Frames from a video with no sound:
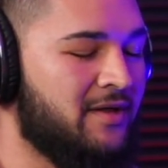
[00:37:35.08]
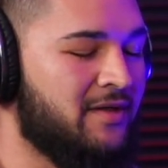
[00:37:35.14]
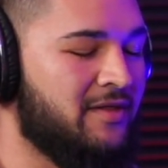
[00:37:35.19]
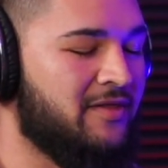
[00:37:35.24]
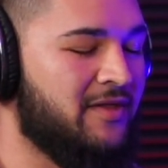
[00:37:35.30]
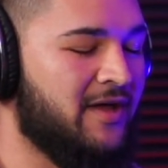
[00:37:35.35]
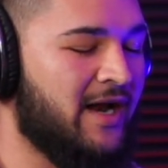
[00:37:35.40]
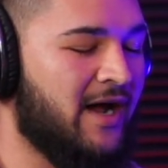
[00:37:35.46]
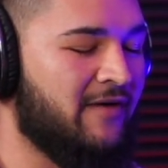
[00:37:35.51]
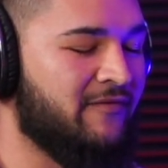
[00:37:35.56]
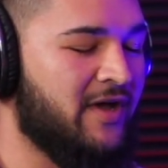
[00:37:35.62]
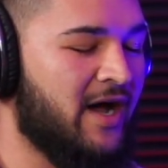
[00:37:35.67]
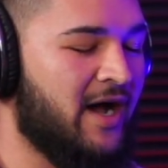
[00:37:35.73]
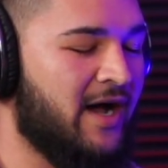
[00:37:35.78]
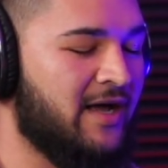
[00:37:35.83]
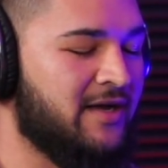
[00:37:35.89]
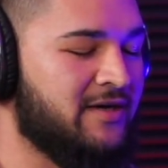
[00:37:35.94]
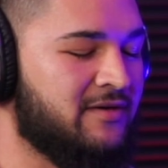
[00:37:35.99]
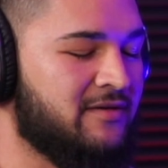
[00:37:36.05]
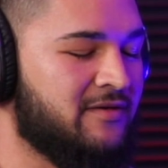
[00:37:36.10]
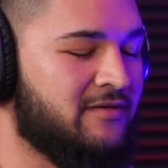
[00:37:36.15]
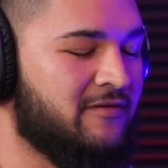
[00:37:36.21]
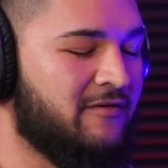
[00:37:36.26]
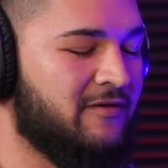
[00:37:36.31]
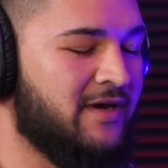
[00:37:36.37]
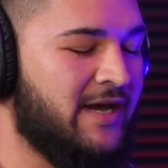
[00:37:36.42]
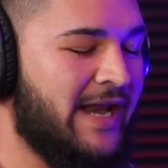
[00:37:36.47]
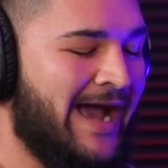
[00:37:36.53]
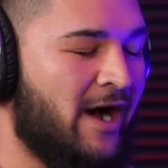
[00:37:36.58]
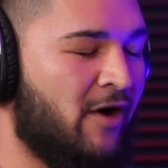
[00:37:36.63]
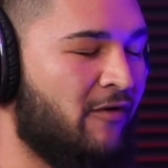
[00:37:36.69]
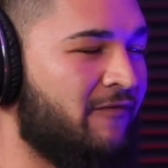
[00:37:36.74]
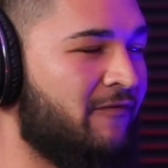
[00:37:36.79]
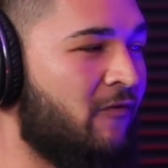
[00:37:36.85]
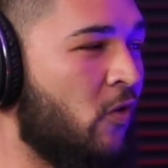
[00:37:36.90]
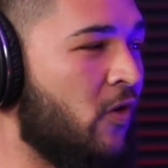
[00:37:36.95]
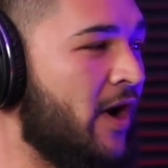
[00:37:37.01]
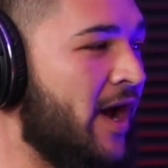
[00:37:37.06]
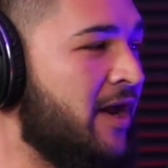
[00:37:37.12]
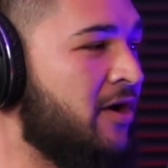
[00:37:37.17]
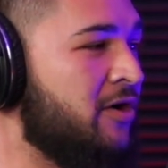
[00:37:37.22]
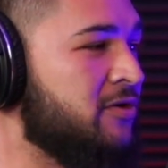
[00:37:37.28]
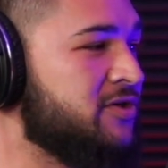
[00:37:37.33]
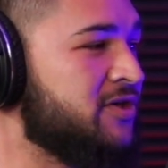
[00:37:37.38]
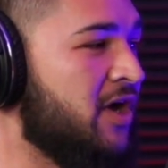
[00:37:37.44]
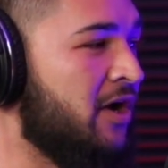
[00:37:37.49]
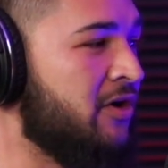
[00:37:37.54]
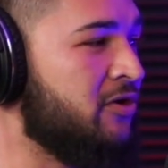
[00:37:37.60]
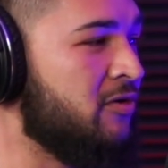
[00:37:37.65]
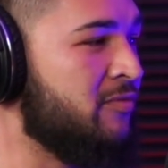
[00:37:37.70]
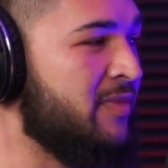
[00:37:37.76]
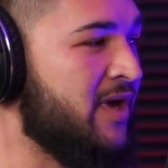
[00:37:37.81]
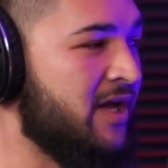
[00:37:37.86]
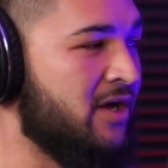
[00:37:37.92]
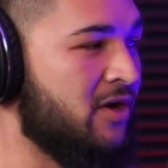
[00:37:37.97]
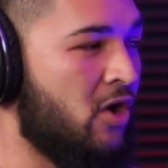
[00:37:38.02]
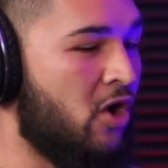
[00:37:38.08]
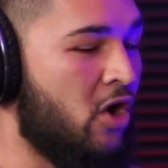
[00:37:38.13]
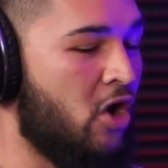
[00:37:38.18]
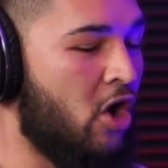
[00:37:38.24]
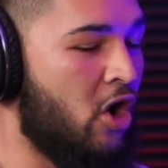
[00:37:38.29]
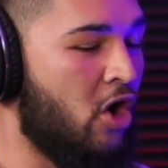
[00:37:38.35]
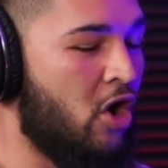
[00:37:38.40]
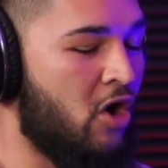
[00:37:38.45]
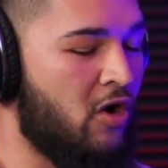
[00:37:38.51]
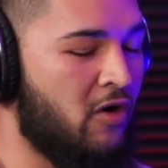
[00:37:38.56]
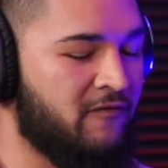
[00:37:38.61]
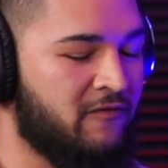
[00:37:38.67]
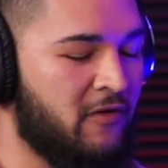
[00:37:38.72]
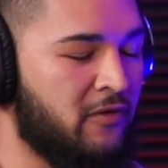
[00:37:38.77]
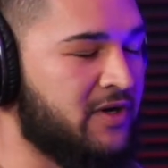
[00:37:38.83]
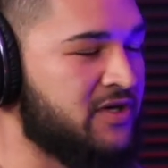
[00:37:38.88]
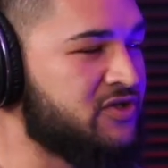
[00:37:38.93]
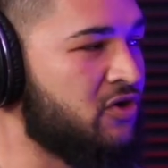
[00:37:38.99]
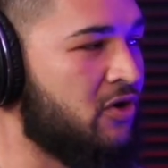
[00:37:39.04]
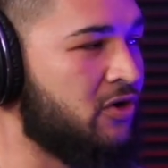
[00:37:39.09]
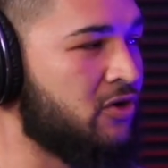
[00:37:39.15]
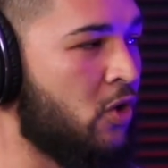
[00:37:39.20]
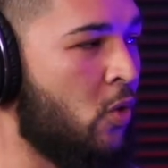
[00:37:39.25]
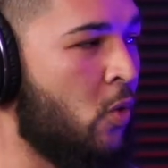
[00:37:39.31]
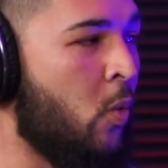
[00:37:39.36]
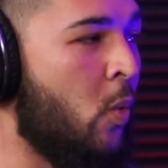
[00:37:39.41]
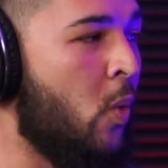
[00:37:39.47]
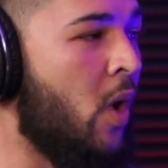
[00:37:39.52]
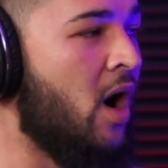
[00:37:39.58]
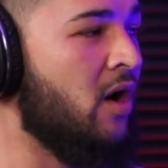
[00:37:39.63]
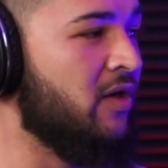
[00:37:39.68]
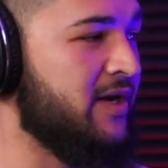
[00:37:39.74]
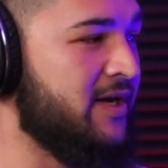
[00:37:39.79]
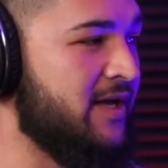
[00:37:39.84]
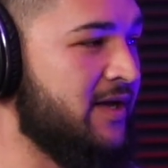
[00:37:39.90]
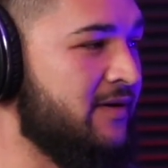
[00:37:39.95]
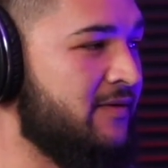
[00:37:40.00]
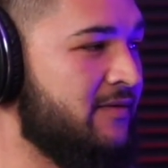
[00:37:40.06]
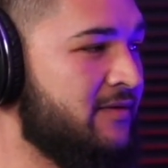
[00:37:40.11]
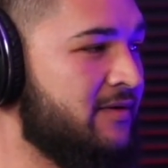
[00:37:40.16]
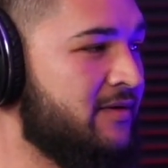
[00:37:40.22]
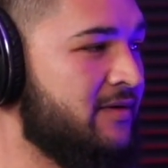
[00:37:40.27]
then I've got now 4 editors under me, all focused on quality.